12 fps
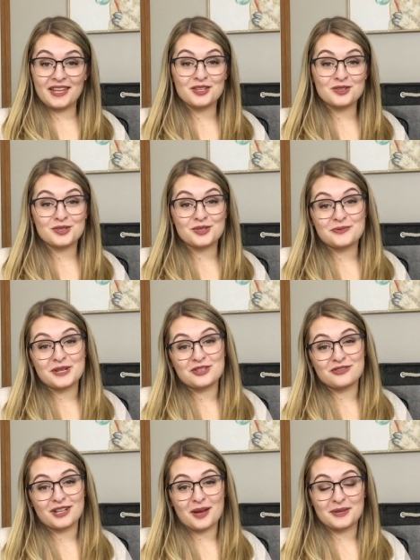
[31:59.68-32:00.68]
Thank you so
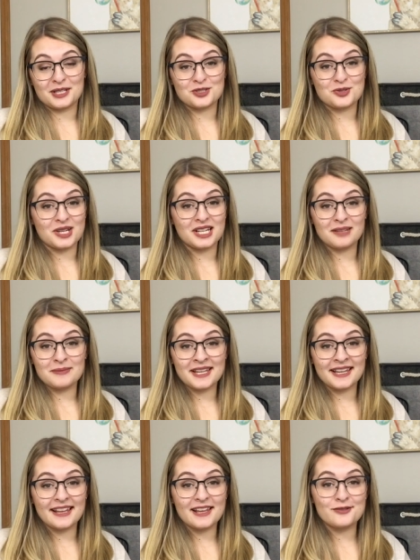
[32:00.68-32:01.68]
much for coming and joining
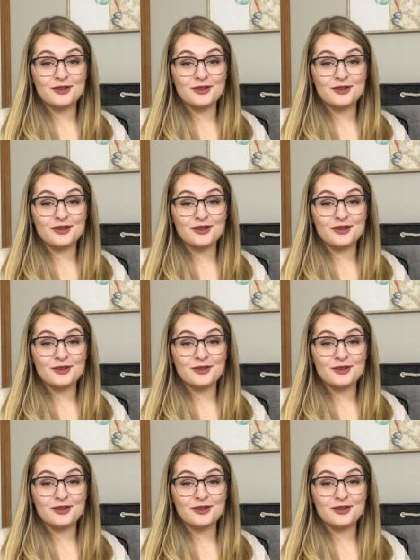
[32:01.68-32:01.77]
me.